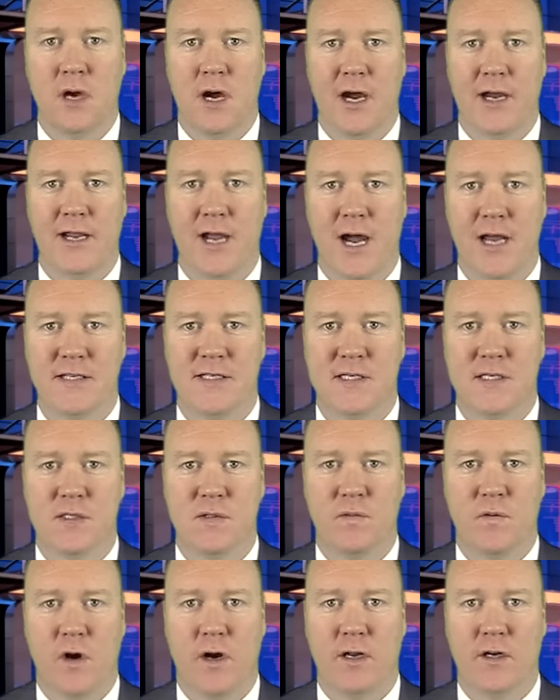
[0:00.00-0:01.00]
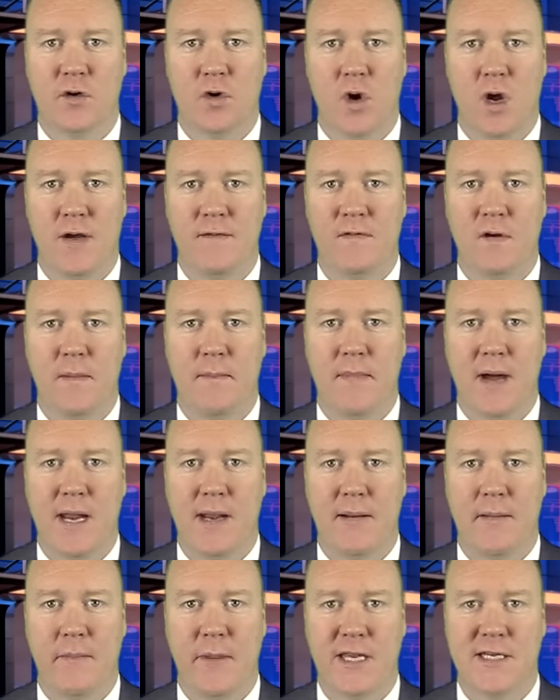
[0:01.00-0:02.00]
Hi guys, this is Vernon Croy for
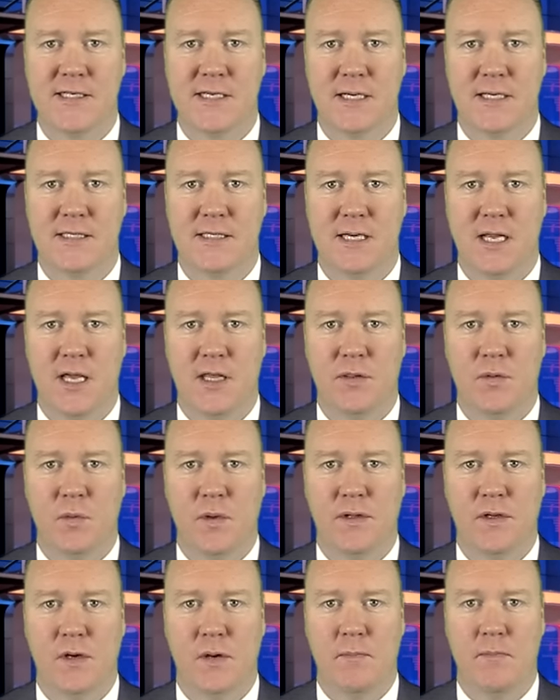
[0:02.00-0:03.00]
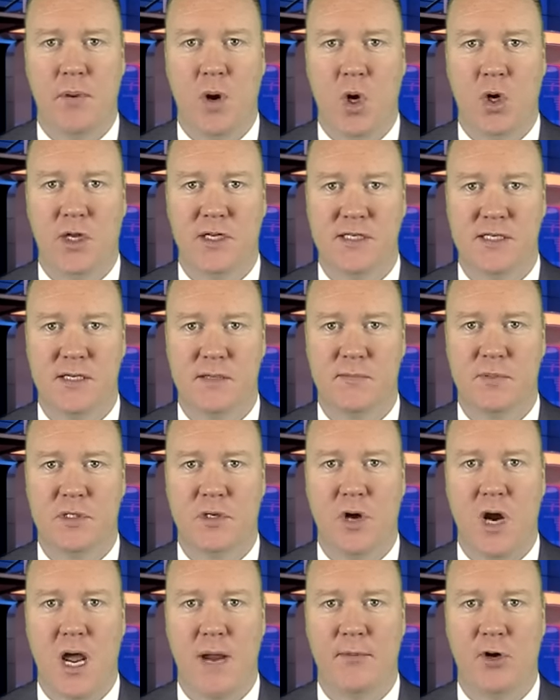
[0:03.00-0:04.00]
Monday, May 16th with your bonus
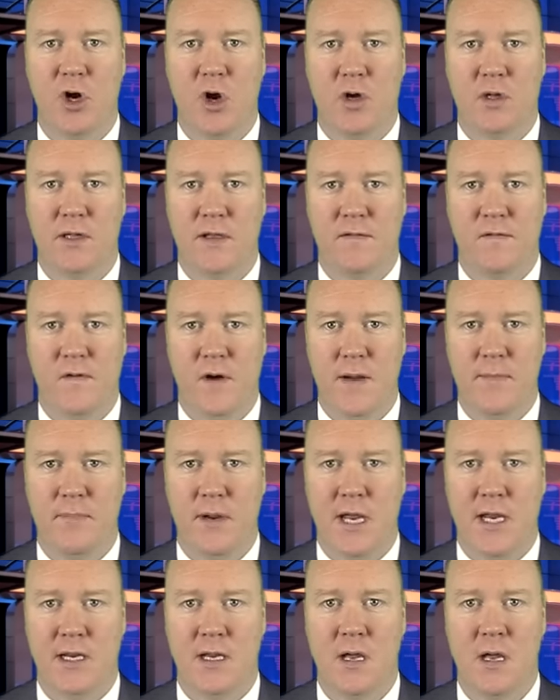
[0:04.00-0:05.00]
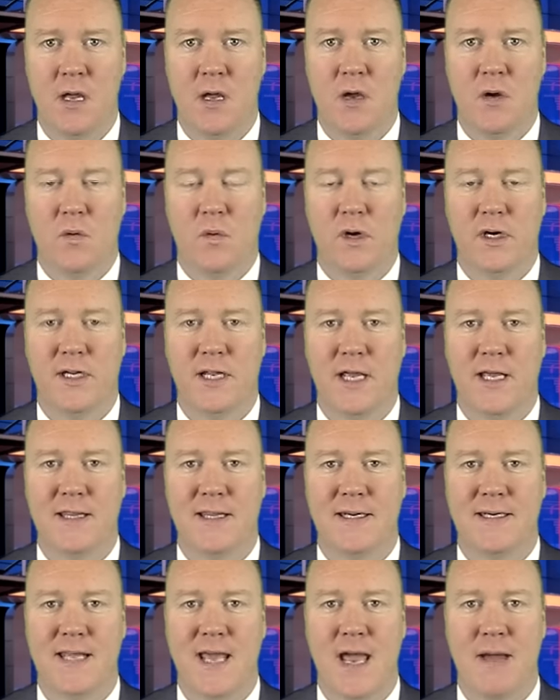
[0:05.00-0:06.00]
subscriber-only free pick. We're taking
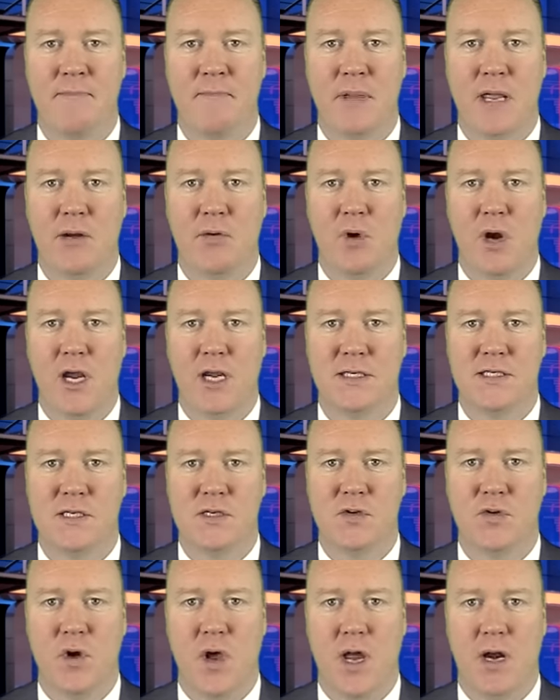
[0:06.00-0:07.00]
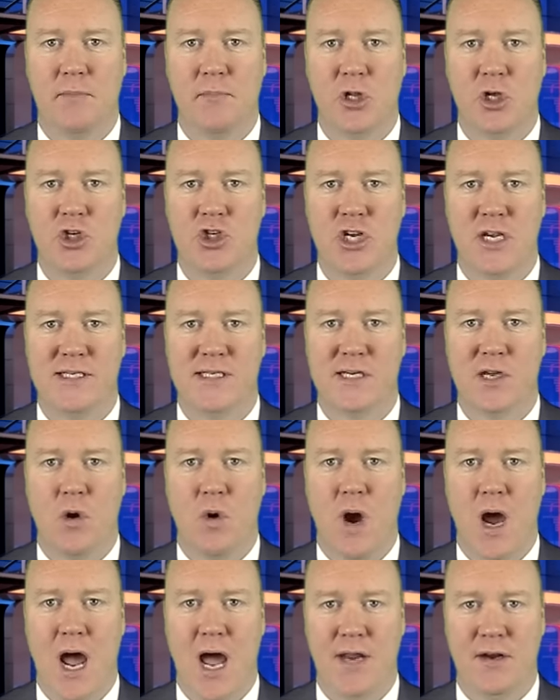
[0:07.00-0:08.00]
the Tampa Bay Rays and Toronto Blue Jays to
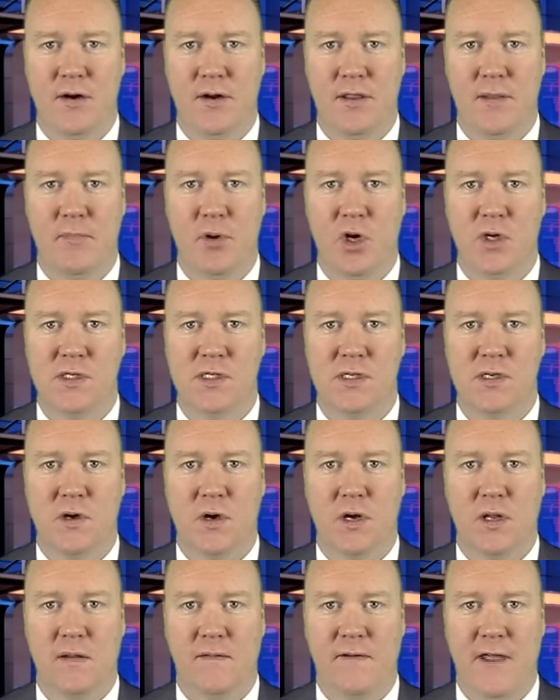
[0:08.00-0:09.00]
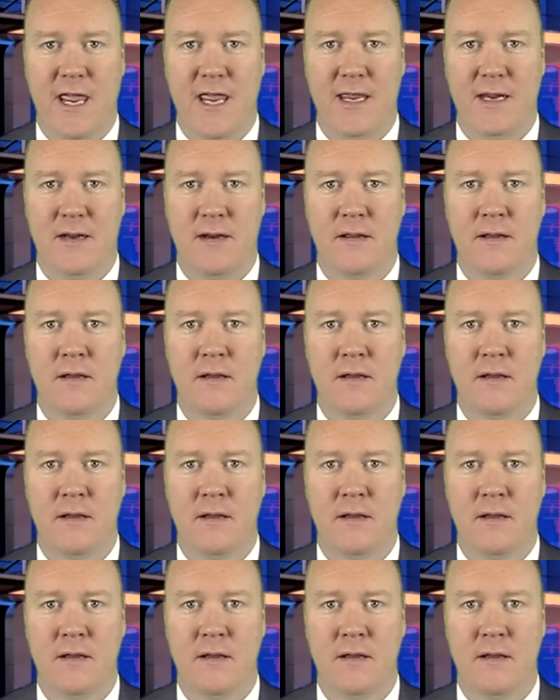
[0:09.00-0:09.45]
go under the post total of 8.